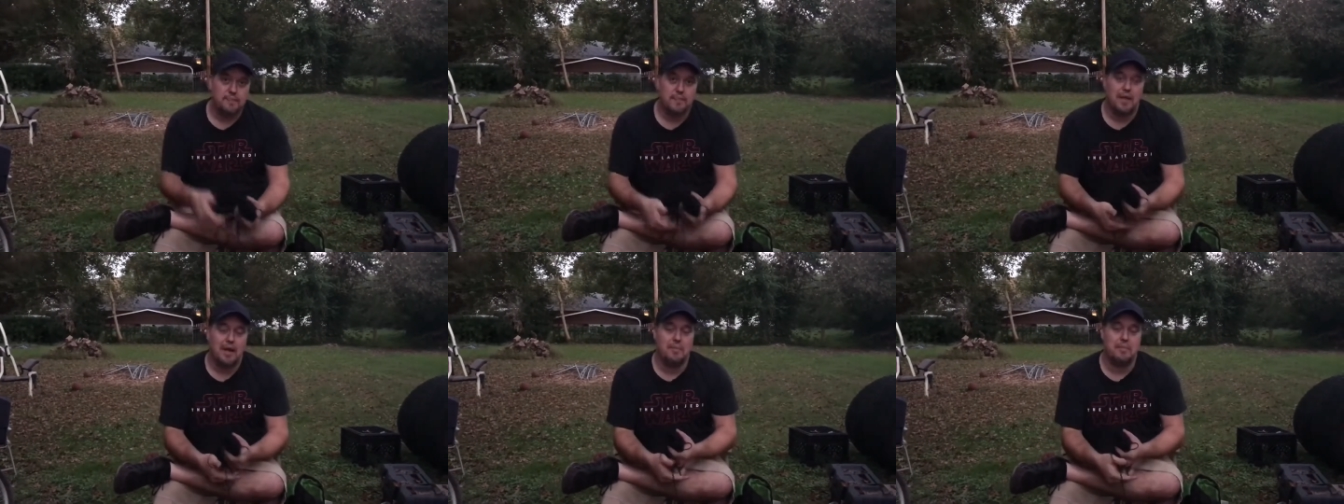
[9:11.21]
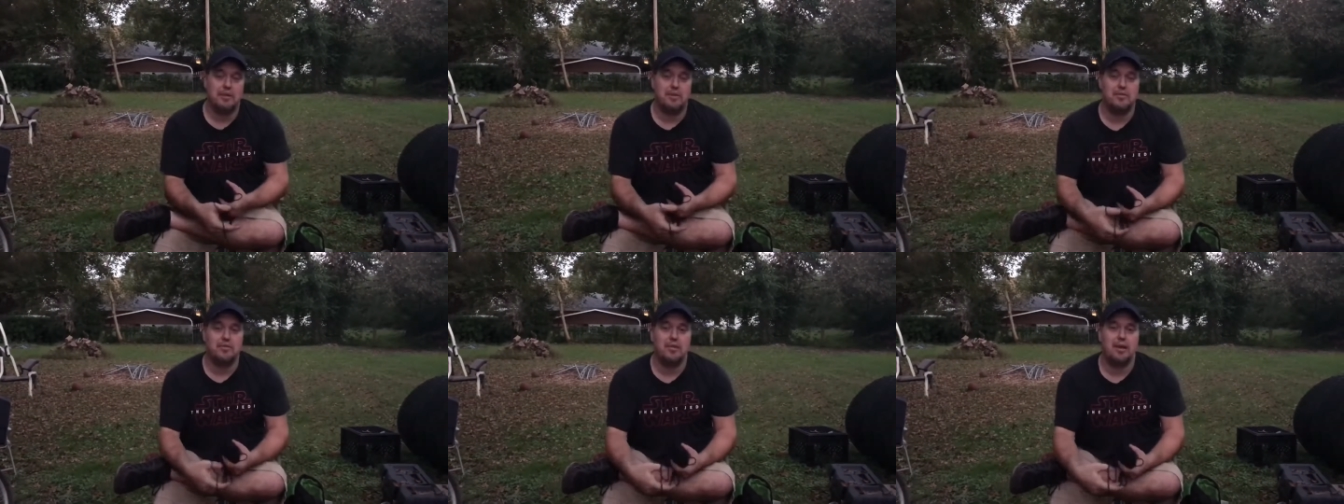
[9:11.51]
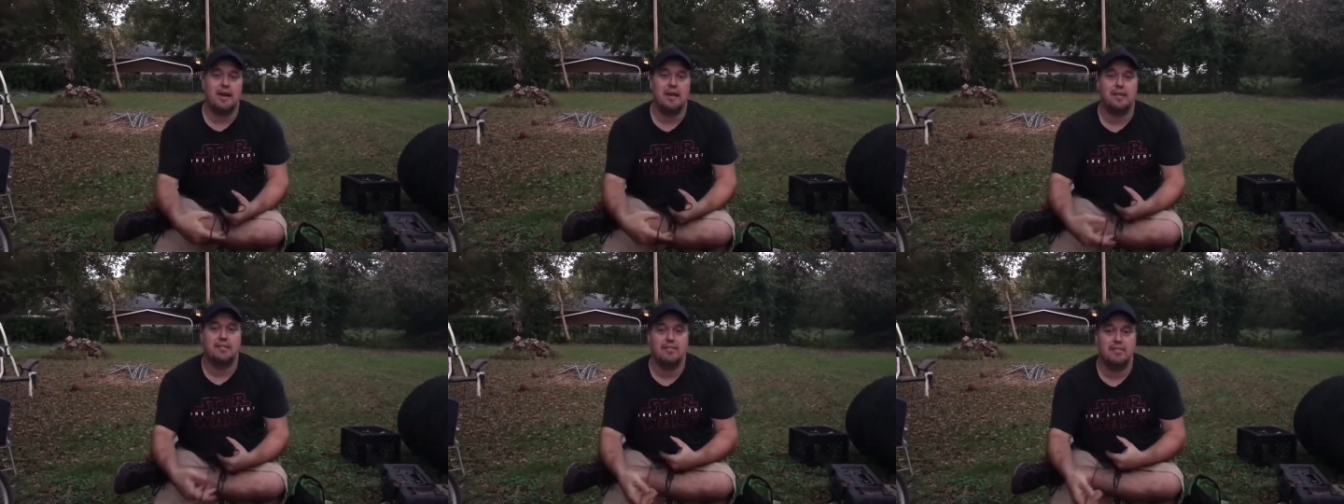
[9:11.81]
I mean, you
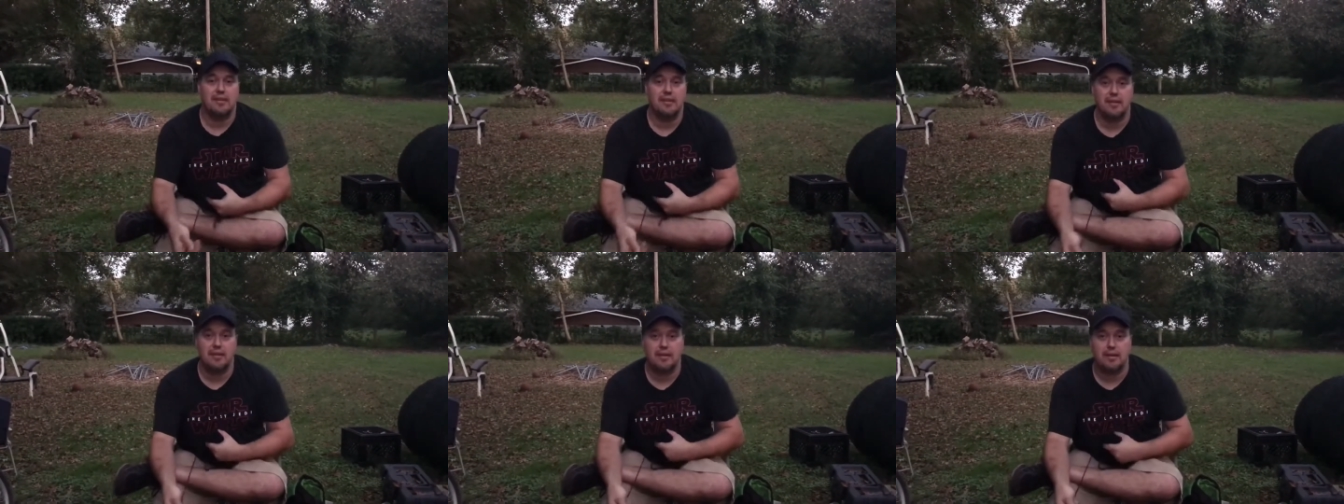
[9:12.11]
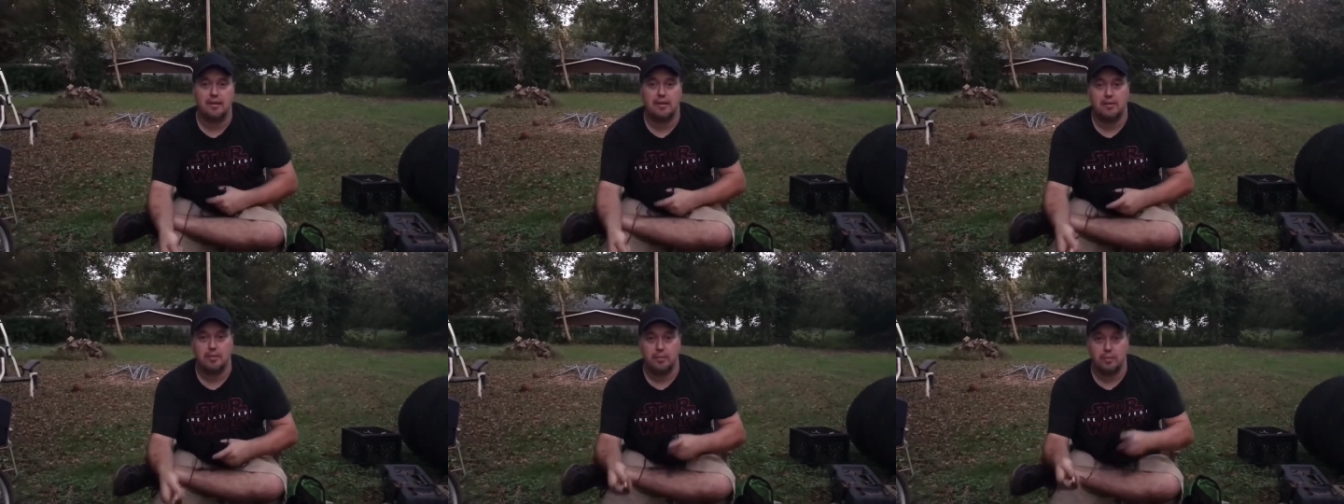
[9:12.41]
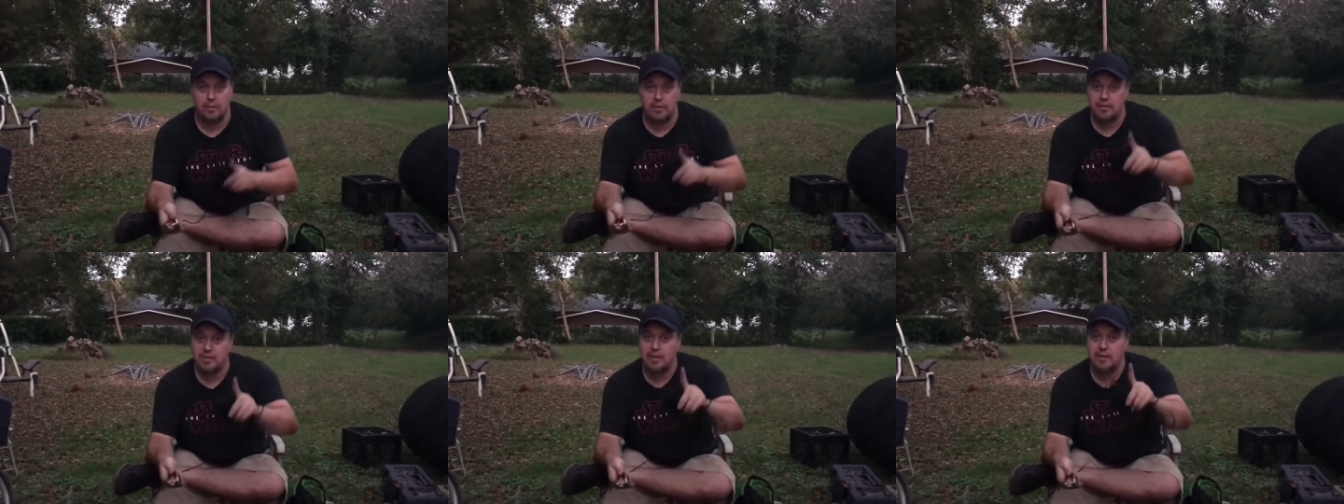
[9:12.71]
got to think,
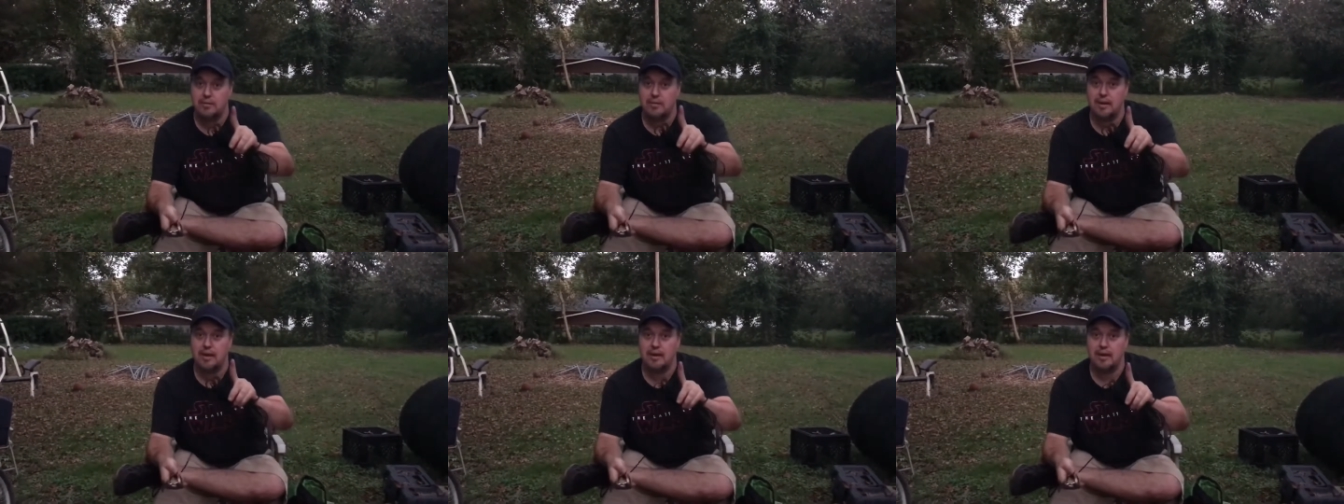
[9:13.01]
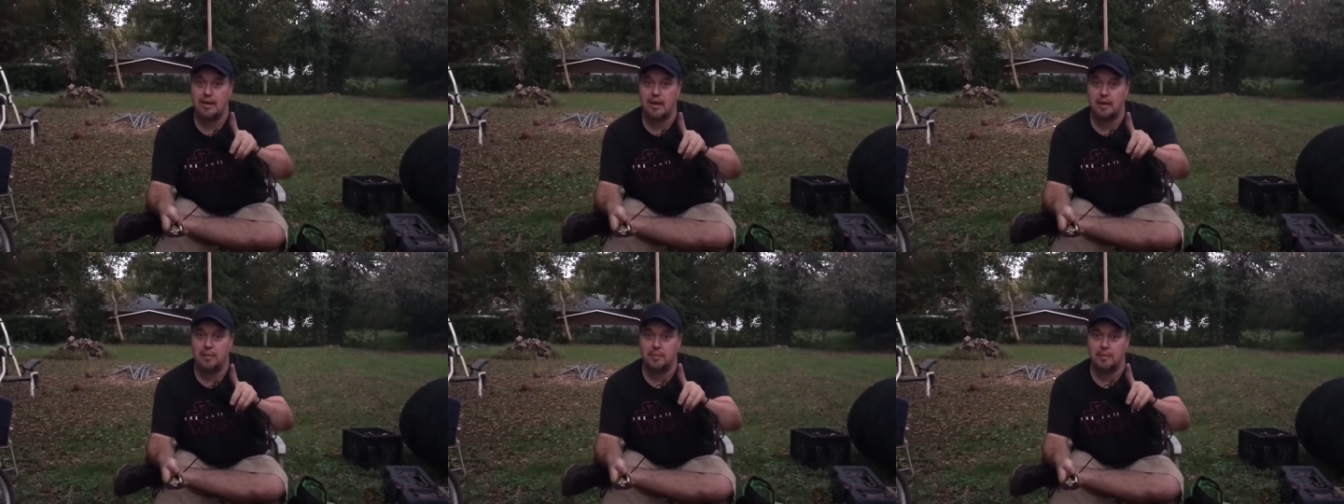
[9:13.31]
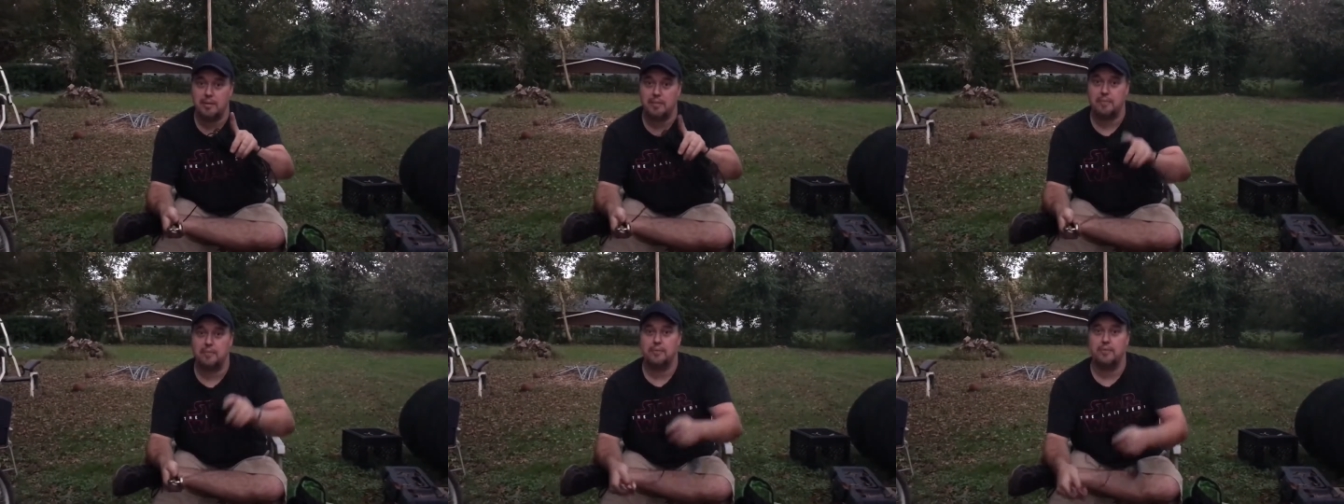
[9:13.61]
one thing right now,
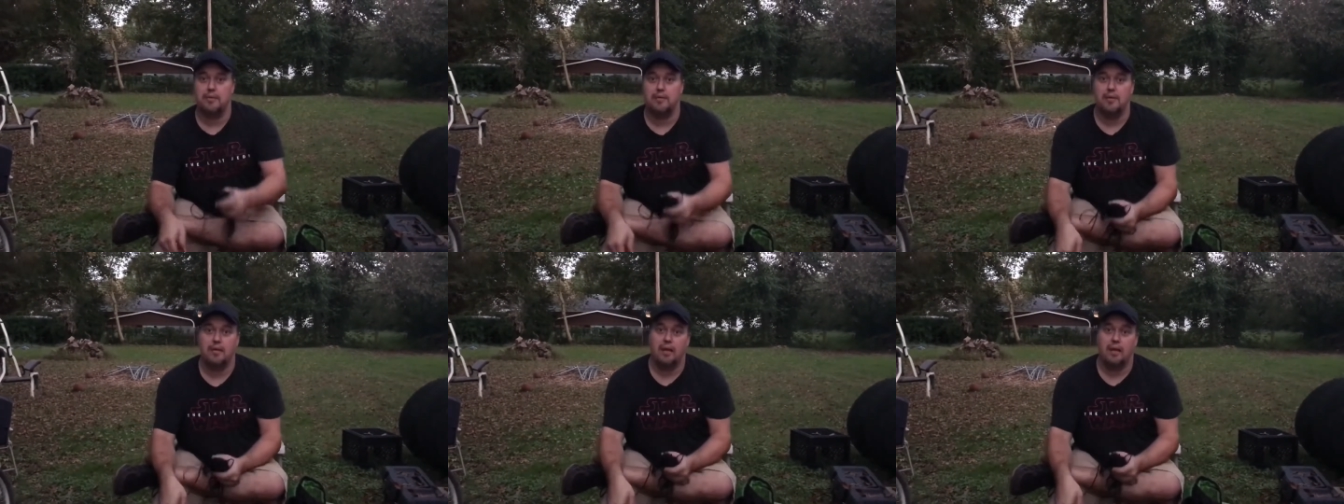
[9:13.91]
people,